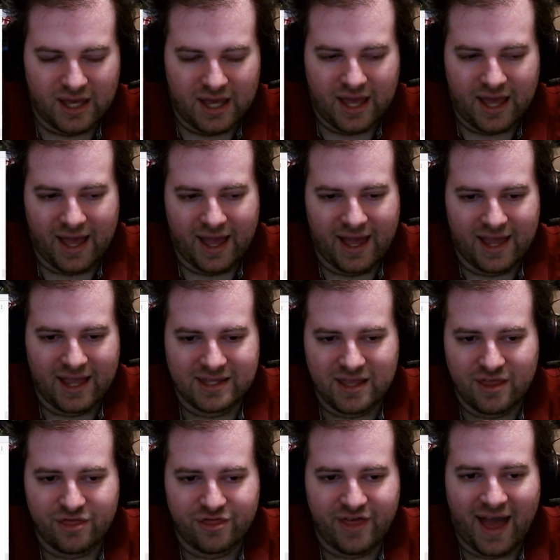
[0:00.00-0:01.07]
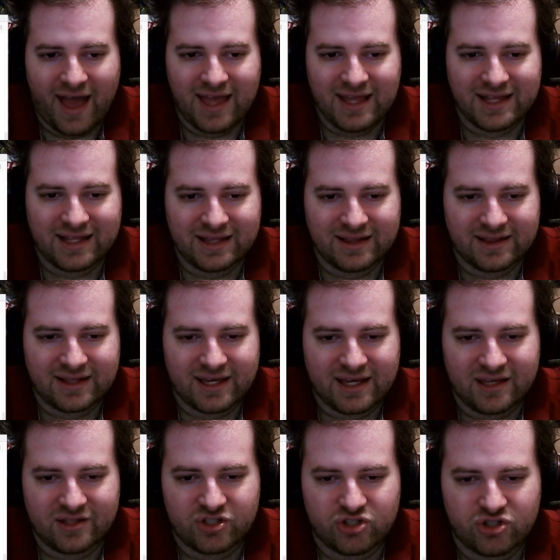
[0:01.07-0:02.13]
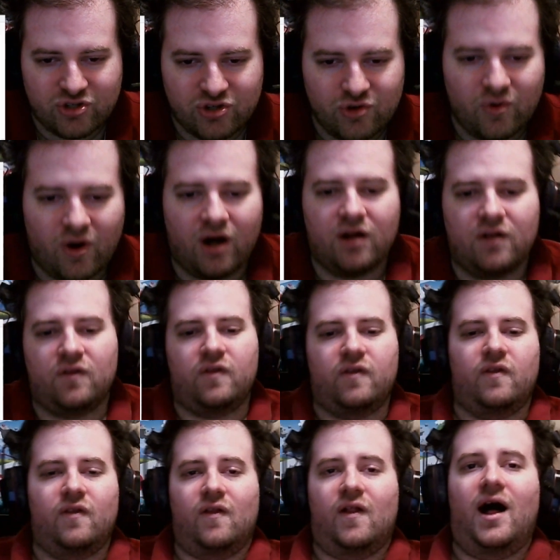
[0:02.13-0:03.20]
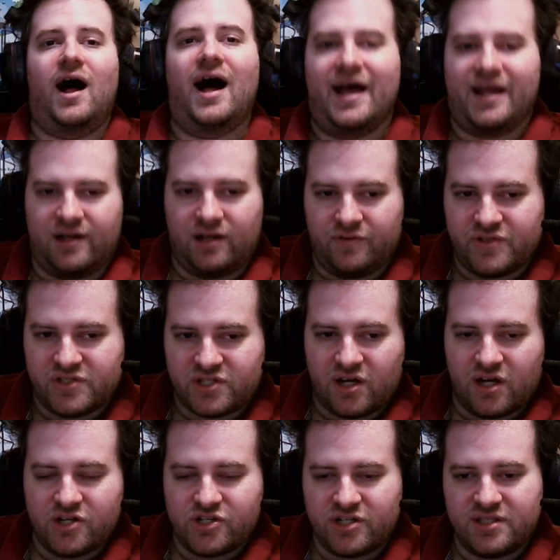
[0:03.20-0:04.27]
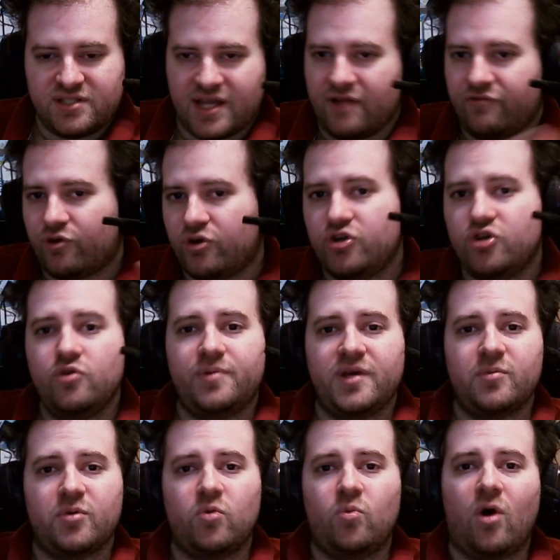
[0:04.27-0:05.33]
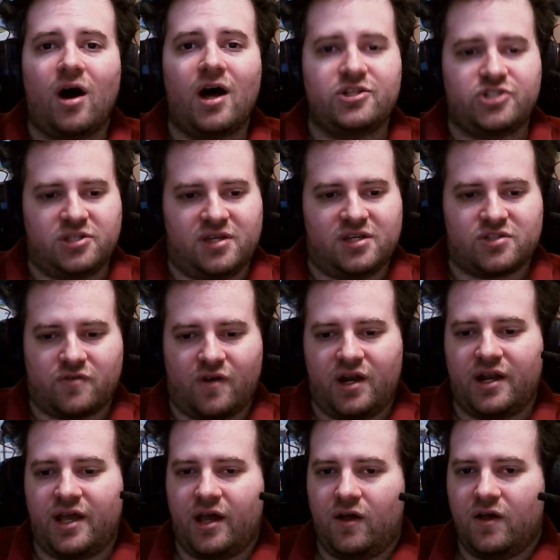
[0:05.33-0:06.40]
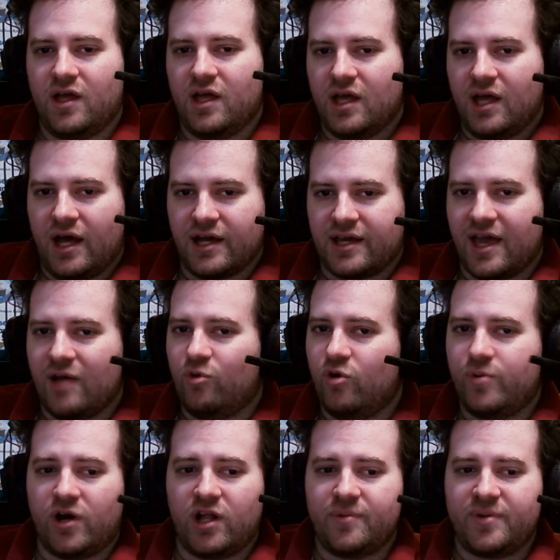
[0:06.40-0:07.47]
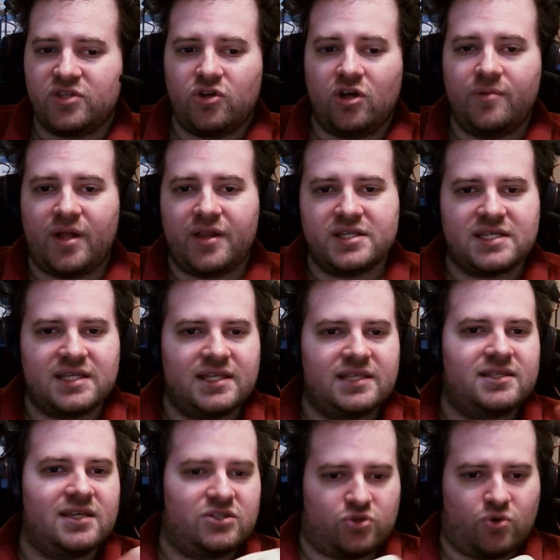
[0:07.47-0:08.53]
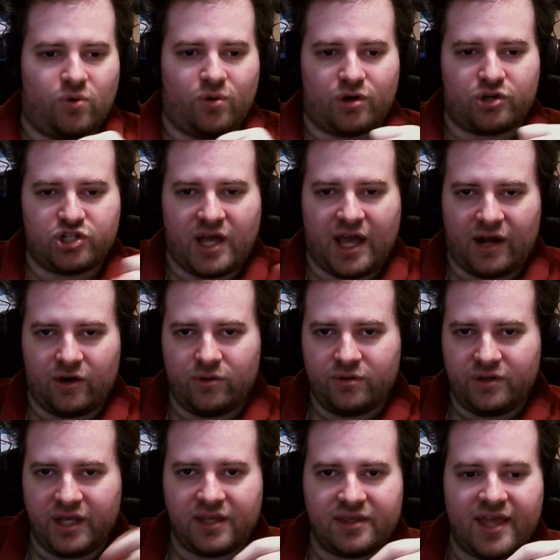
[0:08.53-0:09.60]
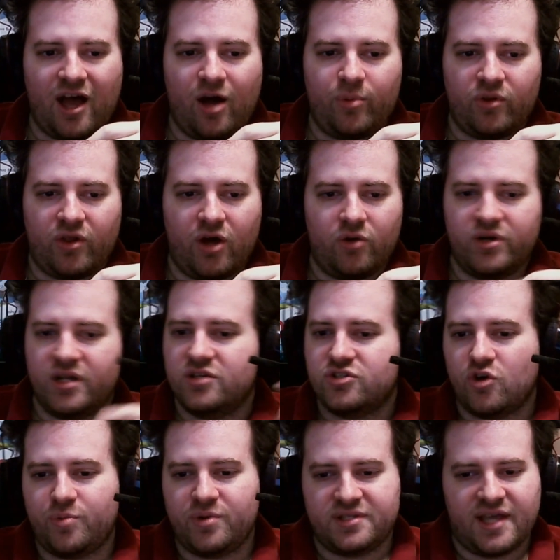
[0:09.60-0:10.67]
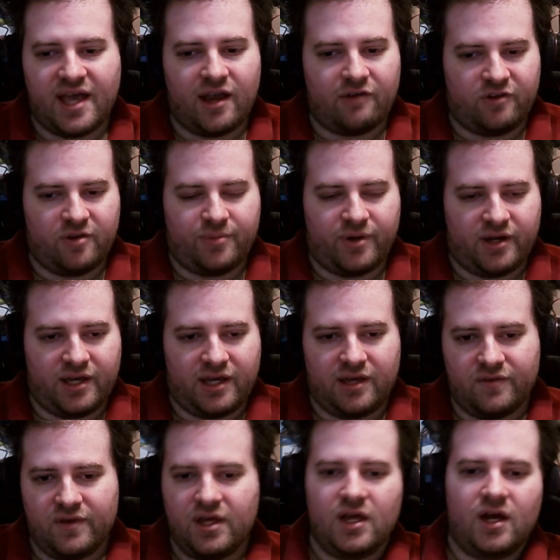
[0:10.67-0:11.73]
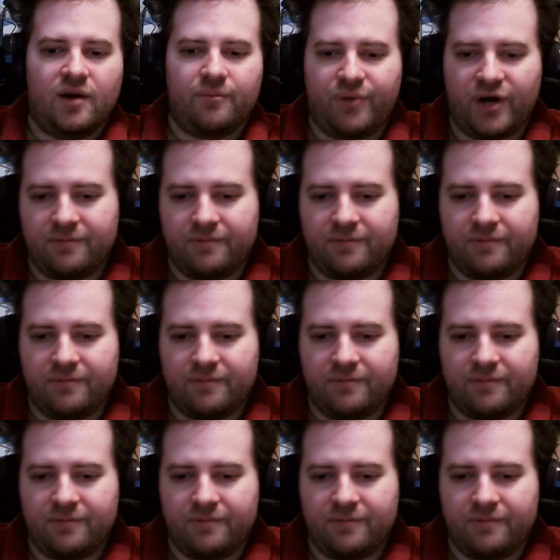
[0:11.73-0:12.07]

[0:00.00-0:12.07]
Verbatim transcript: And that leads to a lot of discussions, and for new people watching this right now, again, we'll probably be talking about this in the Discord channel, link down below, it is open to everybody. But